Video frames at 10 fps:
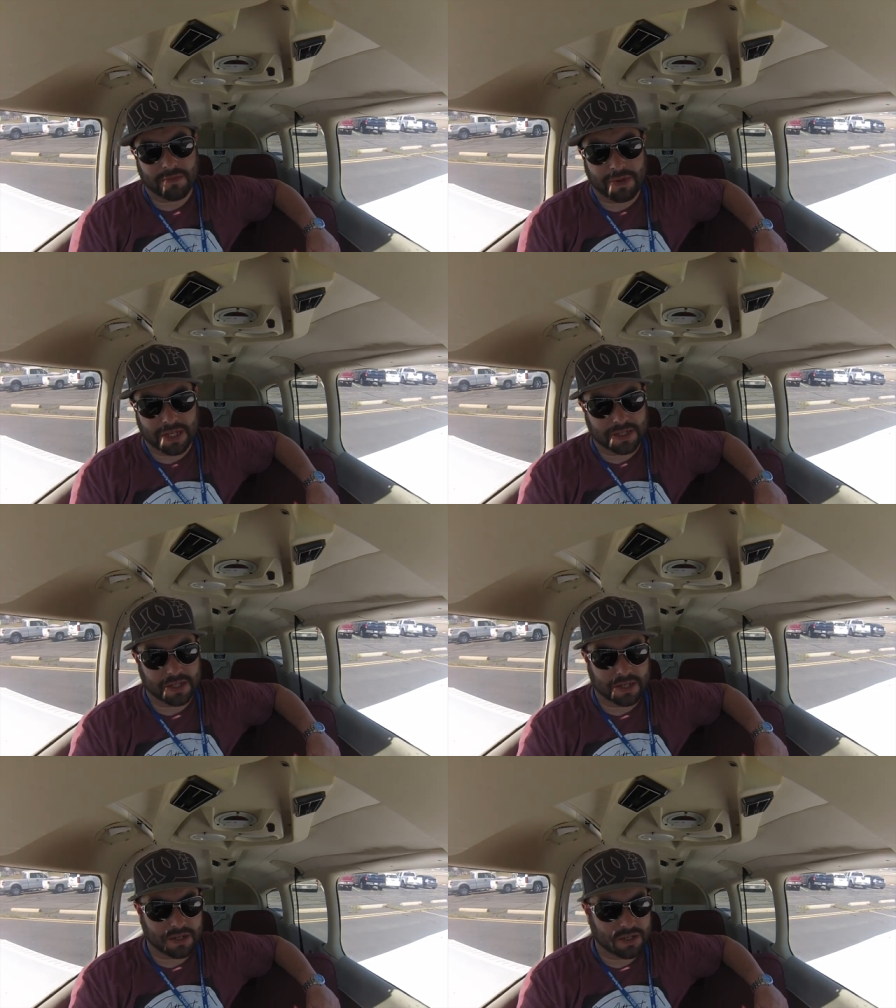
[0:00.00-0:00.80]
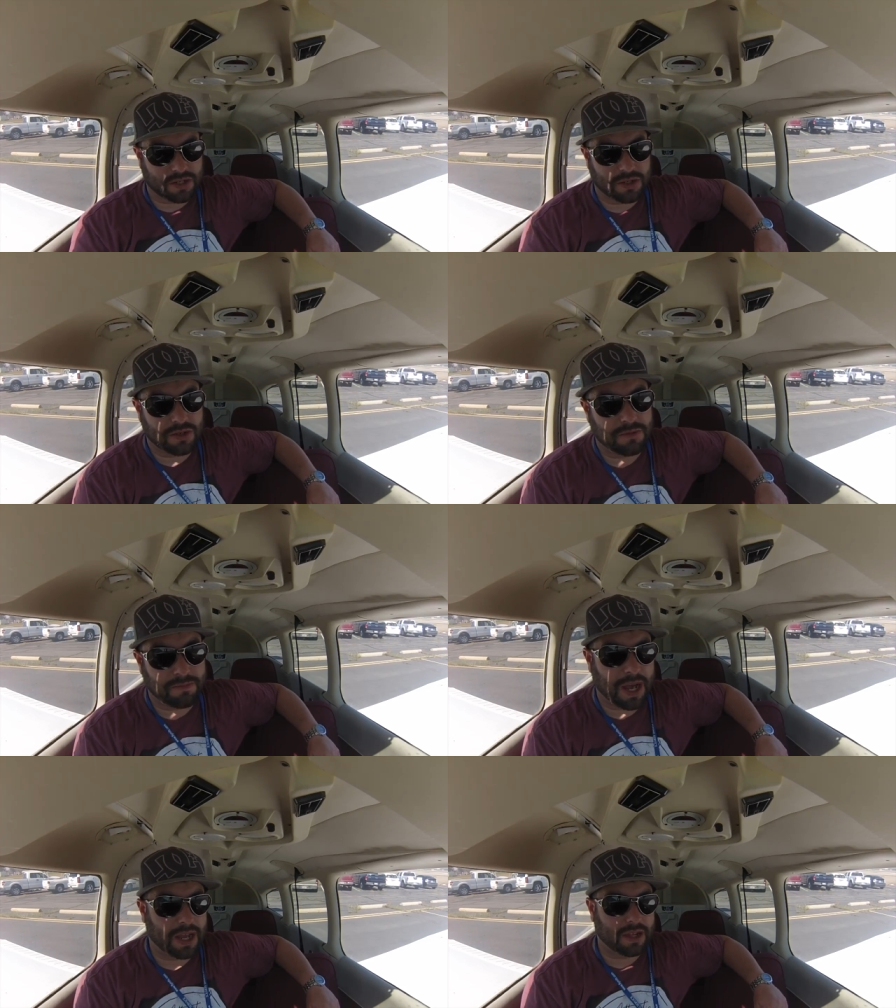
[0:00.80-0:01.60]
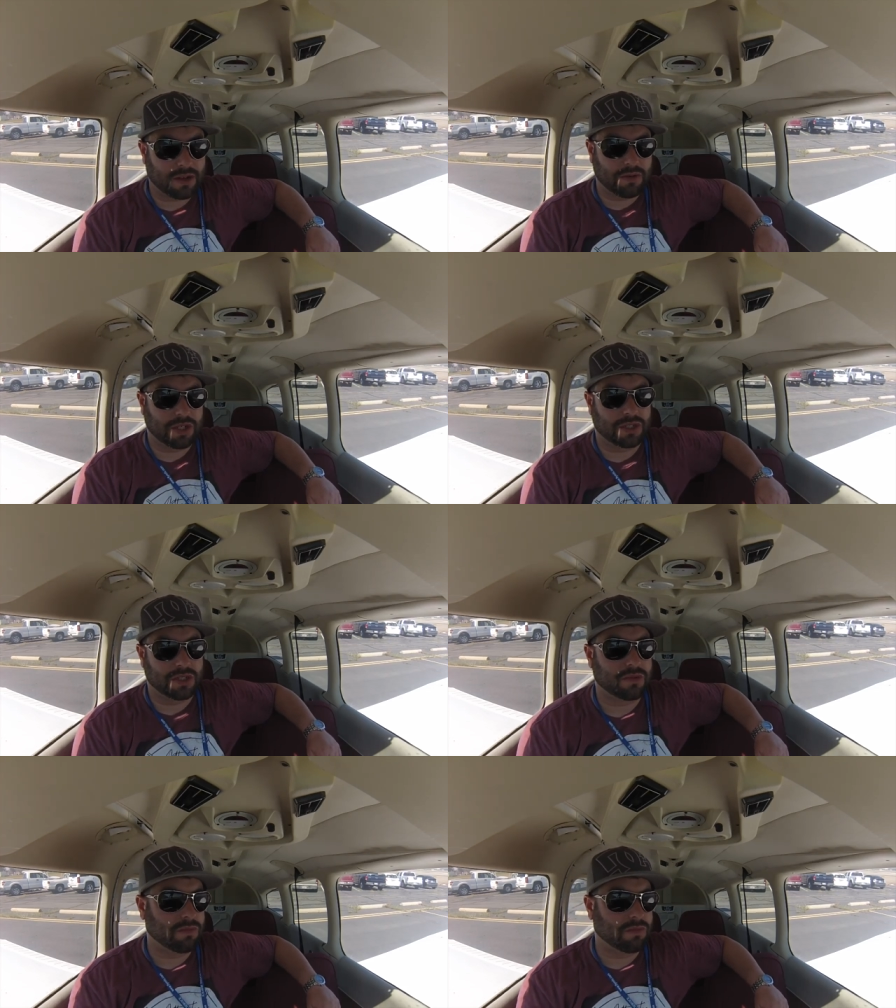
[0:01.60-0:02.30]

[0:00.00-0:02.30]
basic student pilot questions.